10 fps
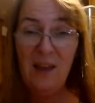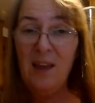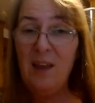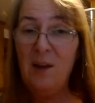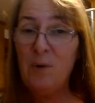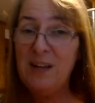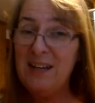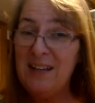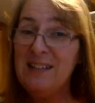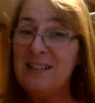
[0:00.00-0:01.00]
And what it
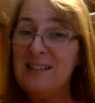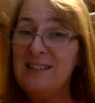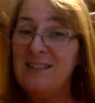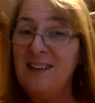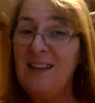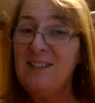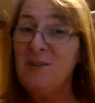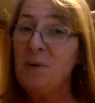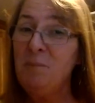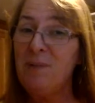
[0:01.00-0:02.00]
is, is
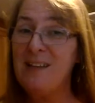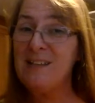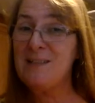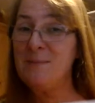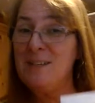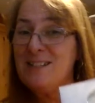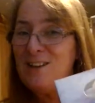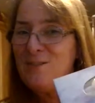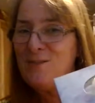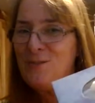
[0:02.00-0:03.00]
replacement
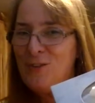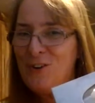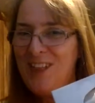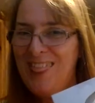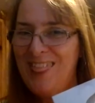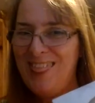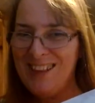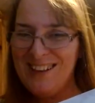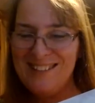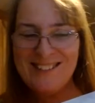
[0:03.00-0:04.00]
for
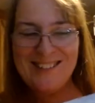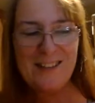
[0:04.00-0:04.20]
these.